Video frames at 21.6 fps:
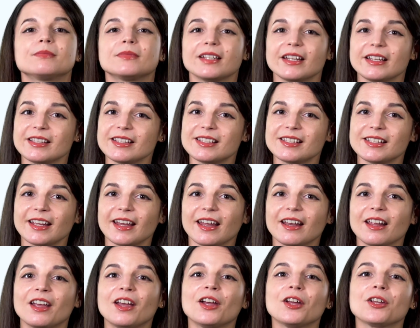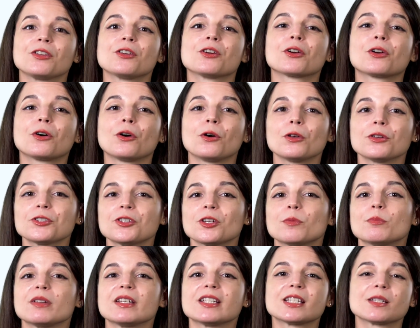Instead, your goals
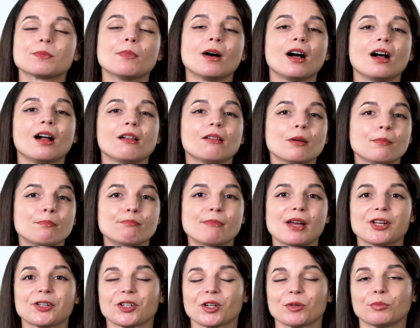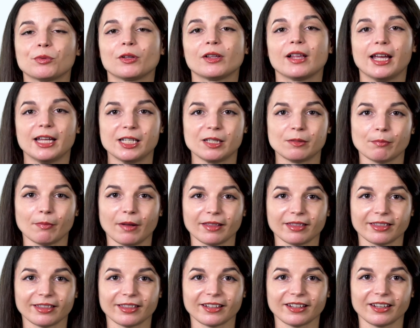should be small, measurable, and
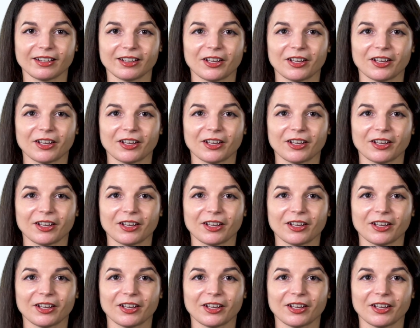monthly.